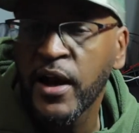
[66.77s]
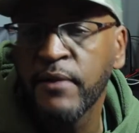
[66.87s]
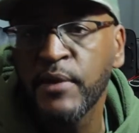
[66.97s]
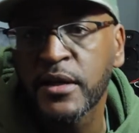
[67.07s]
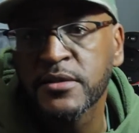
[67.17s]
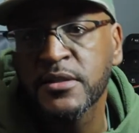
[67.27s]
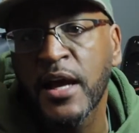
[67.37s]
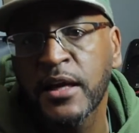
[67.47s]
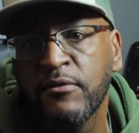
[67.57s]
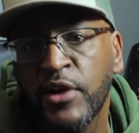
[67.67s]
I'd make a
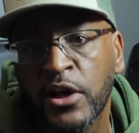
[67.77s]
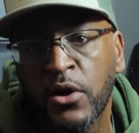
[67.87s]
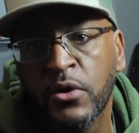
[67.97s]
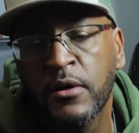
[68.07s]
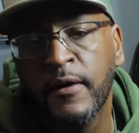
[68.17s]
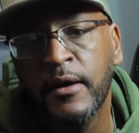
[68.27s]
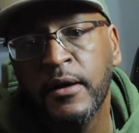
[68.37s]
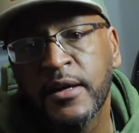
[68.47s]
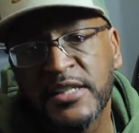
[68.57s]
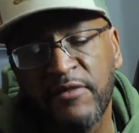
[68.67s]
second video
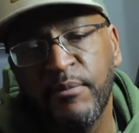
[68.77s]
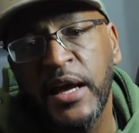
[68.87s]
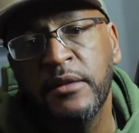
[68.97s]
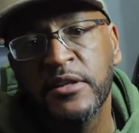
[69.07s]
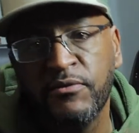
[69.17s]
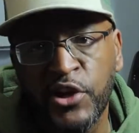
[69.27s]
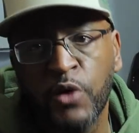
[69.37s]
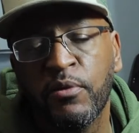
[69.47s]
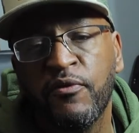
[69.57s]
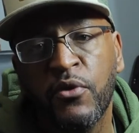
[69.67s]
because I've made this
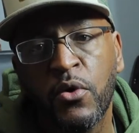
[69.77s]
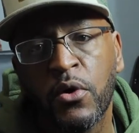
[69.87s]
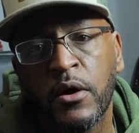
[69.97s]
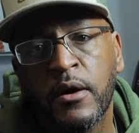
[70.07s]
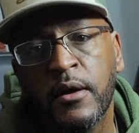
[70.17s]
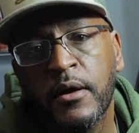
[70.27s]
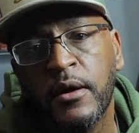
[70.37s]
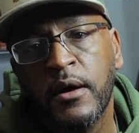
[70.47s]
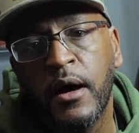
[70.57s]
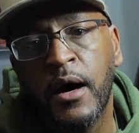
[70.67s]
video before,
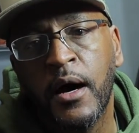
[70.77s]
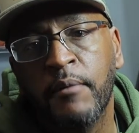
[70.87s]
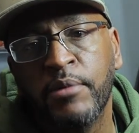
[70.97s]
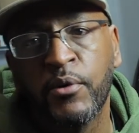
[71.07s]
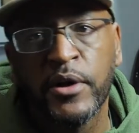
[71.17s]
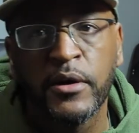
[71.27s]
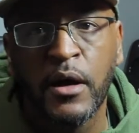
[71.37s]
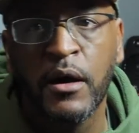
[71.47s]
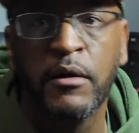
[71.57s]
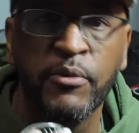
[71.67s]
but we're
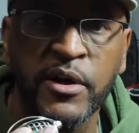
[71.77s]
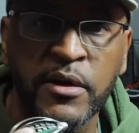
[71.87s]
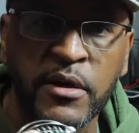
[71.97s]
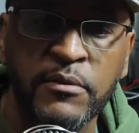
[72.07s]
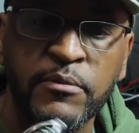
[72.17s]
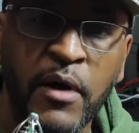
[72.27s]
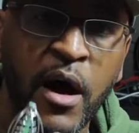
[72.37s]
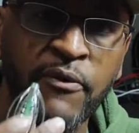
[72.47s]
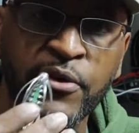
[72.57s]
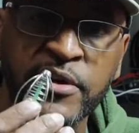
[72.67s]
gonna
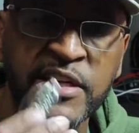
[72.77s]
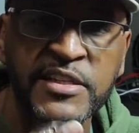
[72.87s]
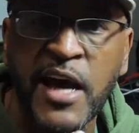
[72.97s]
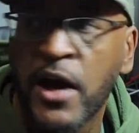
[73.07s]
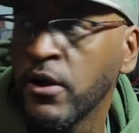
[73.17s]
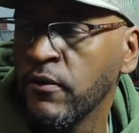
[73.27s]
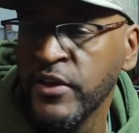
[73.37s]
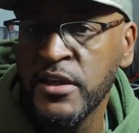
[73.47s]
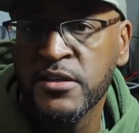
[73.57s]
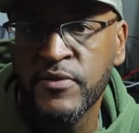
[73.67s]
offer a discount on
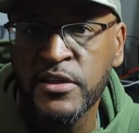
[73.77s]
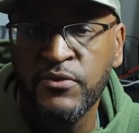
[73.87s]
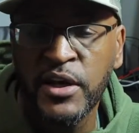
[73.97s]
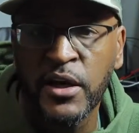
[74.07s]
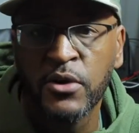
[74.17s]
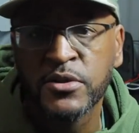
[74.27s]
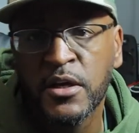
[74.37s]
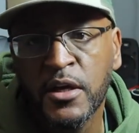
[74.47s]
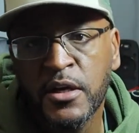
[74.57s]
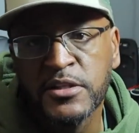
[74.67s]
these in these videos.
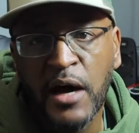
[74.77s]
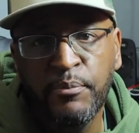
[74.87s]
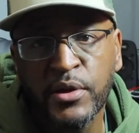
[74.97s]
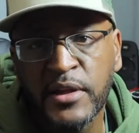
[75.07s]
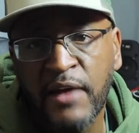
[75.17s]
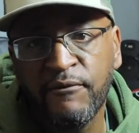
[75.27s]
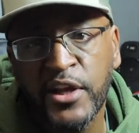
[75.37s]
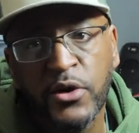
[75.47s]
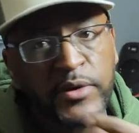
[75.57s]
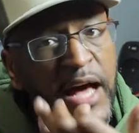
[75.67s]
So I'll put that
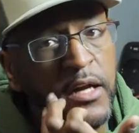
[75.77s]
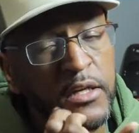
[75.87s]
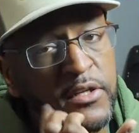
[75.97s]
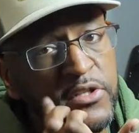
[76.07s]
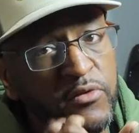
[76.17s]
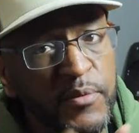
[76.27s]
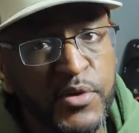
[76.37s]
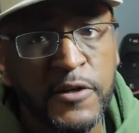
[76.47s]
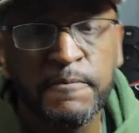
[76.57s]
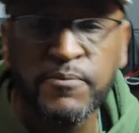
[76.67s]
video down in the
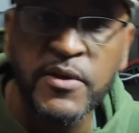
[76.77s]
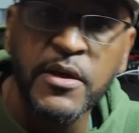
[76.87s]
description.